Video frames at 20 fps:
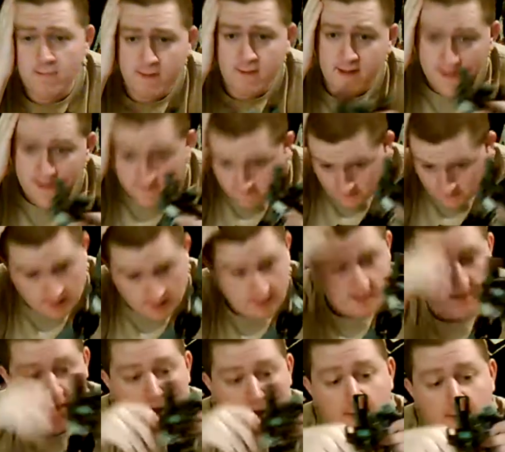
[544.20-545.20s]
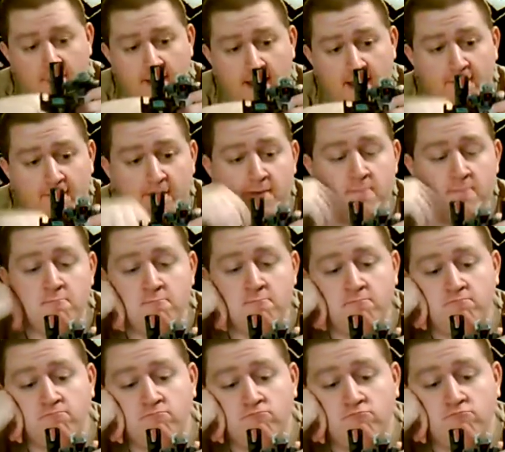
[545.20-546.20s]
anyway, I would give
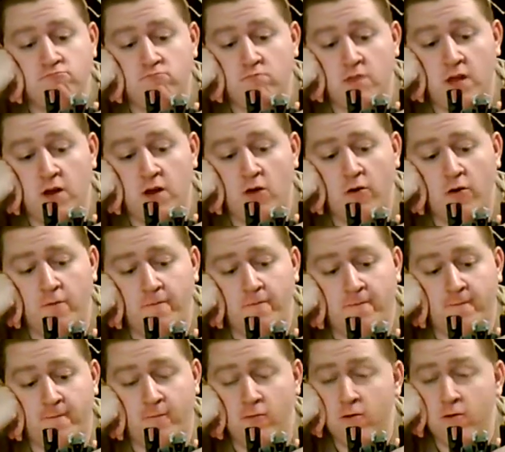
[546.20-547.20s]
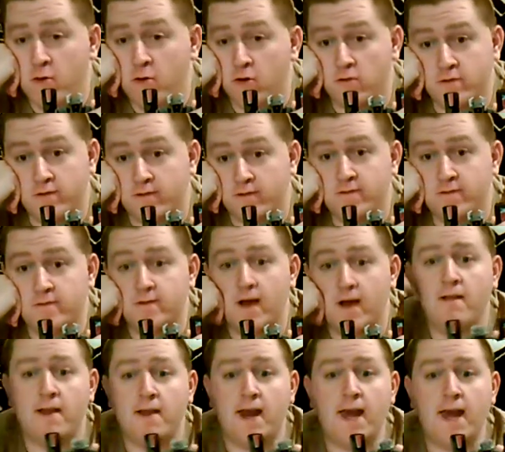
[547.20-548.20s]
him in all four modes
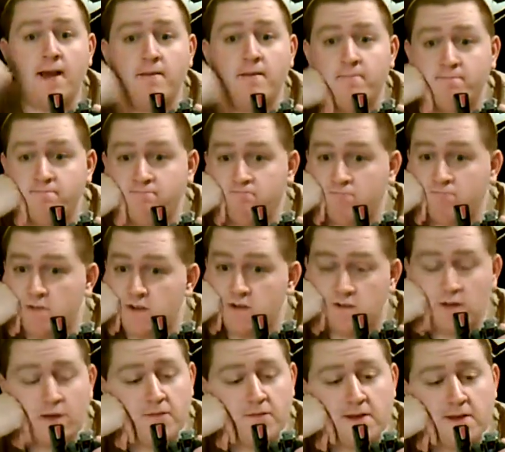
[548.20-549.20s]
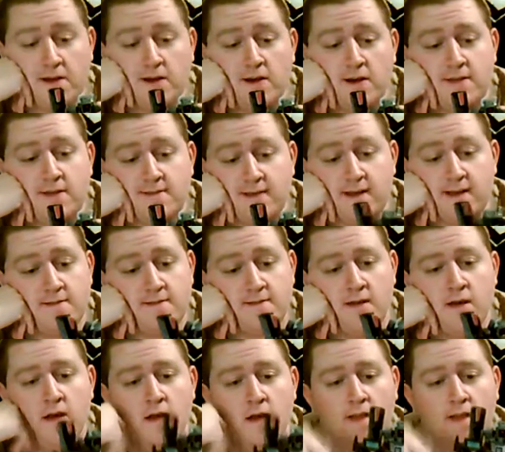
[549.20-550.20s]
solid 8. He's definitely good. He's got,
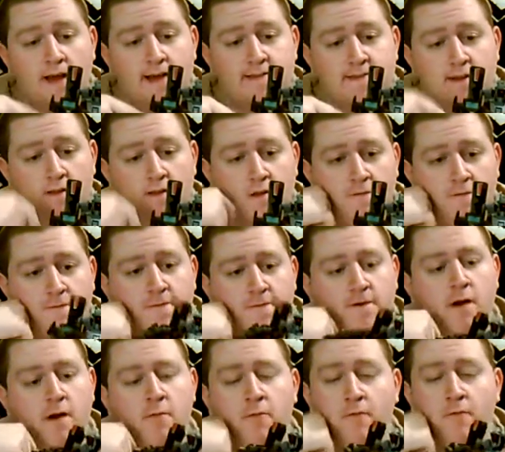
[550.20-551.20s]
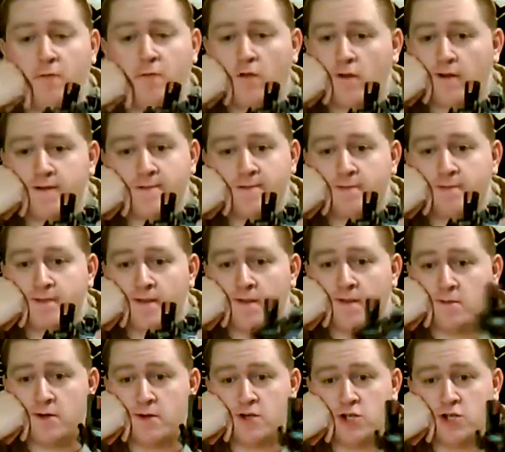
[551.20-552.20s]
like I said, a couple flaws, but
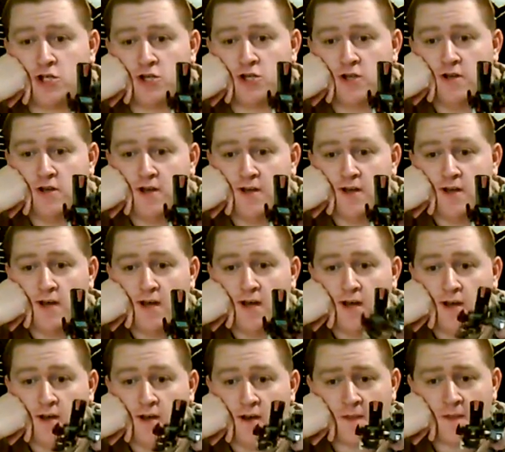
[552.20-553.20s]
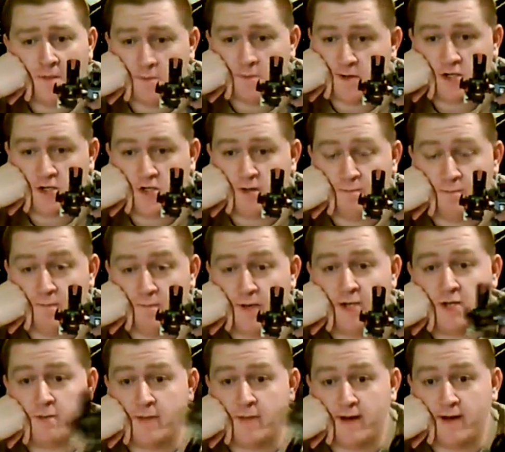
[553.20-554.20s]
nothing much to
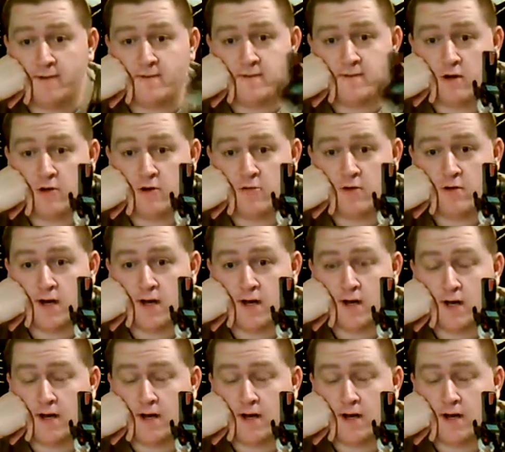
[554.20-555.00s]
bitch about. So,